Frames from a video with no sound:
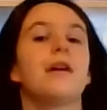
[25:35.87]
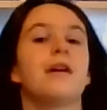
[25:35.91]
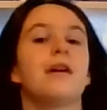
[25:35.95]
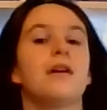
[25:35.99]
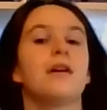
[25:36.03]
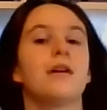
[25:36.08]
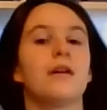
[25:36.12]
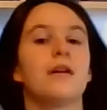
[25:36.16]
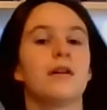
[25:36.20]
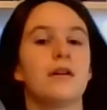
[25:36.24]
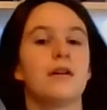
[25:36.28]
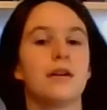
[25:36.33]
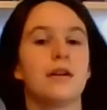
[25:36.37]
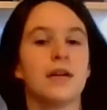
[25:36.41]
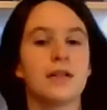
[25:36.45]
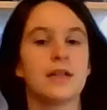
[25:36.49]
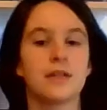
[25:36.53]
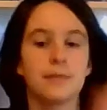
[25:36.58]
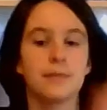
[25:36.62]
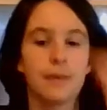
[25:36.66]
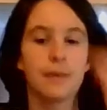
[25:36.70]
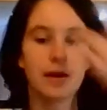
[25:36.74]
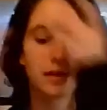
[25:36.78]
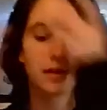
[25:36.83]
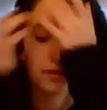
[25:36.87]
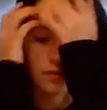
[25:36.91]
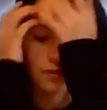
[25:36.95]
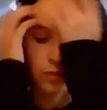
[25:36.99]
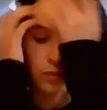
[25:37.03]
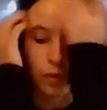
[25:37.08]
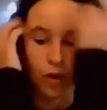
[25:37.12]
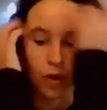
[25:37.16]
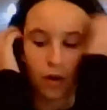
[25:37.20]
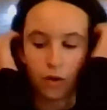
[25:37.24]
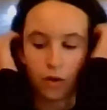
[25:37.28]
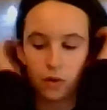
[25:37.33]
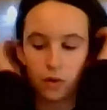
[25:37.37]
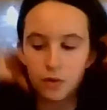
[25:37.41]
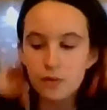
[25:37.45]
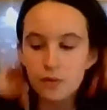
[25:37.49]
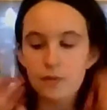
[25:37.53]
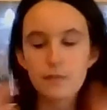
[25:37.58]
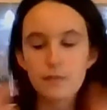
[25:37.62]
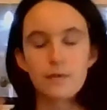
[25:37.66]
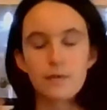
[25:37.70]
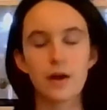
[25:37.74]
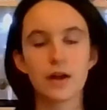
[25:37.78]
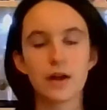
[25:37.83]
it depends what
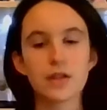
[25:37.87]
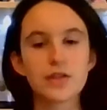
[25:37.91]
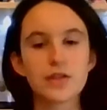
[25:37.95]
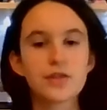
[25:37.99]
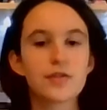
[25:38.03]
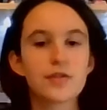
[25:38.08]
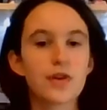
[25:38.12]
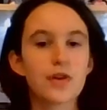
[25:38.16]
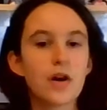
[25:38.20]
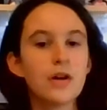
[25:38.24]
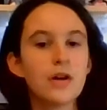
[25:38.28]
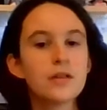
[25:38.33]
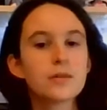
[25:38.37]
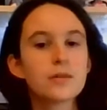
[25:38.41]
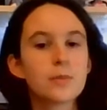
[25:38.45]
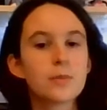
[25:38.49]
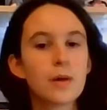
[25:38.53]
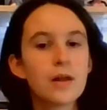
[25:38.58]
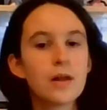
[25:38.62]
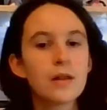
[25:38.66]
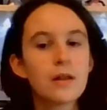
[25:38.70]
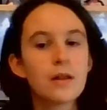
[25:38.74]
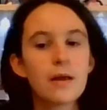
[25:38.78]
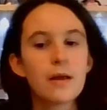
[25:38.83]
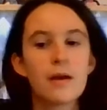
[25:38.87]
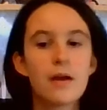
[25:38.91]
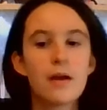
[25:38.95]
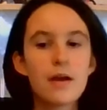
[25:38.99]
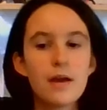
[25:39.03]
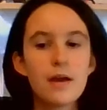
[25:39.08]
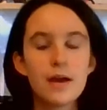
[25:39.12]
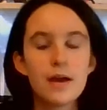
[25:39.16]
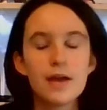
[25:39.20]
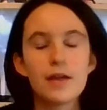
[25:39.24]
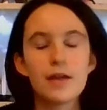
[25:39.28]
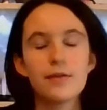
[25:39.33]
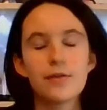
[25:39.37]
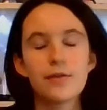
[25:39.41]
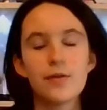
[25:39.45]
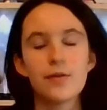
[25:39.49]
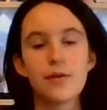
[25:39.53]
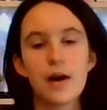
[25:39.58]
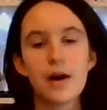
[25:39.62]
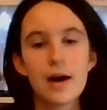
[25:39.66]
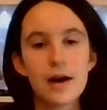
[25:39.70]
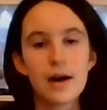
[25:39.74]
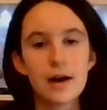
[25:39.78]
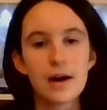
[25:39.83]
varnish you've got as well. If you
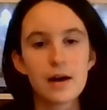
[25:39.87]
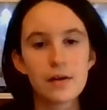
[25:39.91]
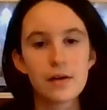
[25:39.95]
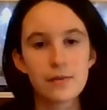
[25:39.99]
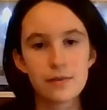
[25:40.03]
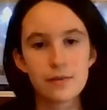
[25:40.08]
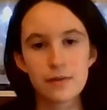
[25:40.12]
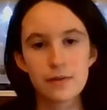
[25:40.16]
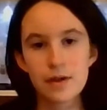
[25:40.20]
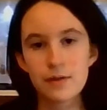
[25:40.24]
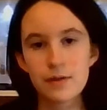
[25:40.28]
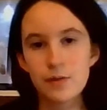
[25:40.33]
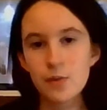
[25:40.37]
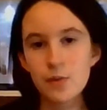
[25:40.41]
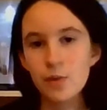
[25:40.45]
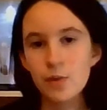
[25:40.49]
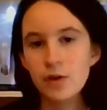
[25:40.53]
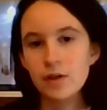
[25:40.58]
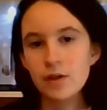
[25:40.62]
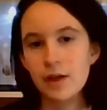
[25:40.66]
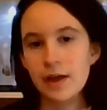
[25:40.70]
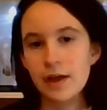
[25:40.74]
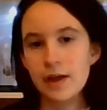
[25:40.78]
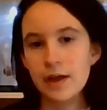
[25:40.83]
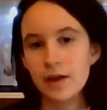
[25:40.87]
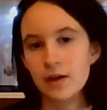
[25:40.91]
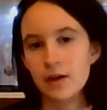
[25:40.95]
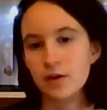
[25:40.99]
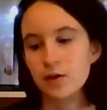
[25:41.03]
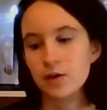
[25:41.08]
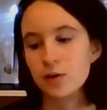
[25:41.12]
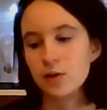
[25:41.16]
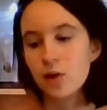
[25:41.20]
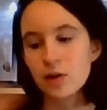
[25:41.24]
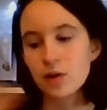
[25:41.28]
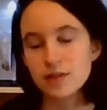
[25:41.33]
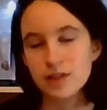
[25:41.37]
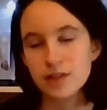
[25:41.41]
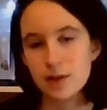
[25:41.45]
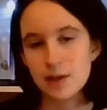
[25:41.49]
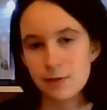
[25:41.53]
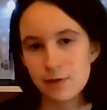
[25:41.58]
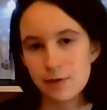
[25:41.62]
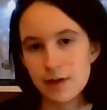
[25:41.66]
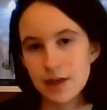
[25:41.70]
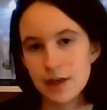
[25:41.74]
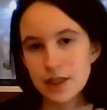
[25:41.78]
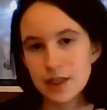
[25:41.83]
want like a glossy
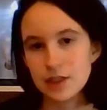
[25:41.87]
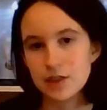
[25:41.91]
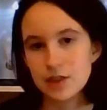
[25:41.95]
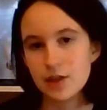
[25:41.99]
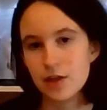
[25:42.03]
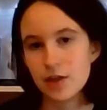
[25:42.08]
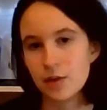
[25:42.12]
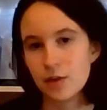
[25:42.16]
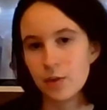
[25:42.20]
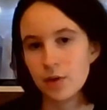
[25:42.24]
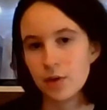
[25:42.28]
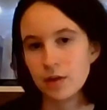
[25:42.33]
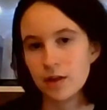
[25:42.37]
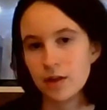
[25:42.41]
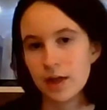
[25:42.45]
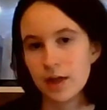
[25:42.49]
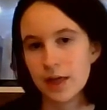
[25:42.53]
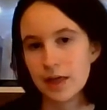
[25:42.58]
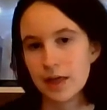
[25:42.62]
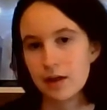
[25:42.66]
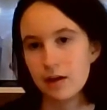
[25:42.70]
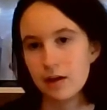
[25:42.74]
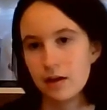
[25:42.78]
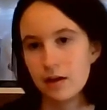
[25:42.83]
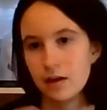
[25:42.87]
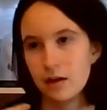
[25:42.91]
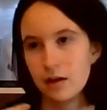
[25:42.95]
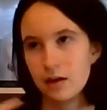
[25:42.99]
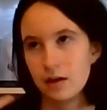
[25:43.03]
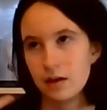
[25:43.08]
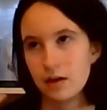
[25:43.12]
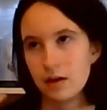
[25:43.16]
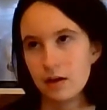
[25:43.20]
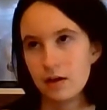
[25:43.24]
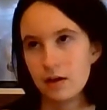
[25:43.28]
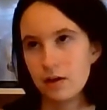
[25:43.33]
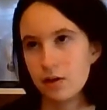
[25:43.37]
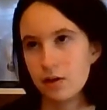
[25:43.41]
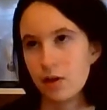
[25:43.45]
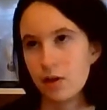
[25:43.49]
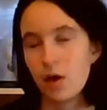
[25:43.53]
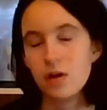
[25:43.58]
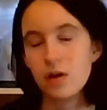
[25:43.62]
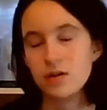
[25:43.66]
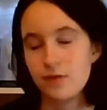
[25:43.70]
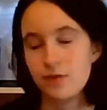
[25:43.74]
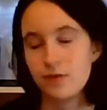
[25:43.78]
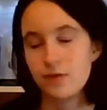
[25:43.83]
finish, then you want like a
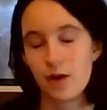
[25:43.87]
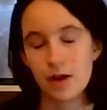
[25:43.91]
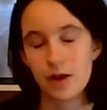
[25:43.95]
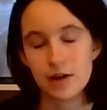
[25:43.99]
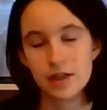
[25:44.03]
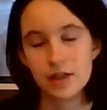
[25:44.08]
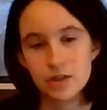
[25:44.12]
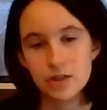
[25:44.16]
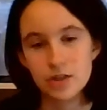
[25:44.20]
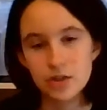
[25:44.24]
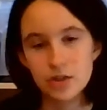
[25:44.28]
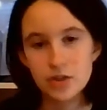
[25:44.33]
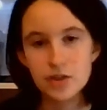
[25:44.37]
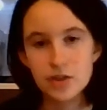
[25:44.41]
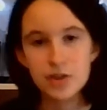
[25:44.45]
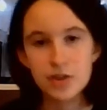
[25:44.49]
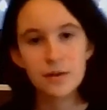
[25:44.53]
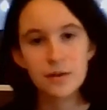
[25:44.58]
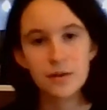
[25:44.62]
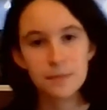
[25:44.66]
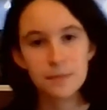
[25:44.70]
gloss varnish.